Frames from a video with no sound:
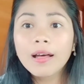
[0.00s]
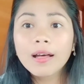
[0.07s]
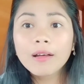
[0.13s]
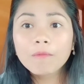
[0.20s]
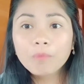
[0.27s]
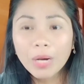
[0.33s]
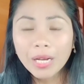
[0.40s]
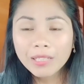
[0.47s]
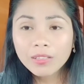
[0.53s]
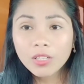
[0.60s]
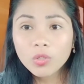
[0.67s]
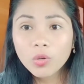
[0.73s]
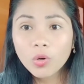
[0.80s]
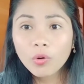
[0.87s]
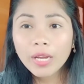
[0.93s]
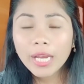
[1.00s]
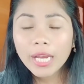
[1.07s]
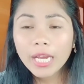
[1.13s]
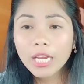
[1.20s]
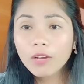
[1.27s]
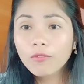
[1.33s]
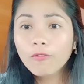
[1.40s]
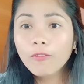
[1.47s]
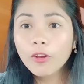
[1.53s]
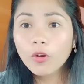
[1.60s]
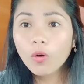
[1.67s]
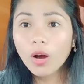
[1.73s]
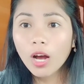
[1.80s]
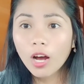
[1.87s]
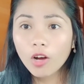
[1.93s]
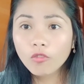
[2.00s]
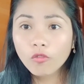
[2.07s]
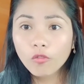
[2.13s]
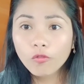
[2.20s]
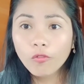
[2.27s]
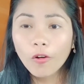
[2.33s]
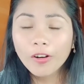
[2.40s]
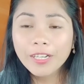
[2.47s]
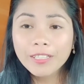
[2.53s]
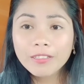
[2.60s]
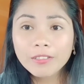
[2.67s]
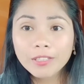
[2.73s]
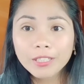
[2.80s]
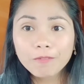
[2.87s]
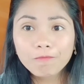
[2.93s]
mandatory if you have foreigner,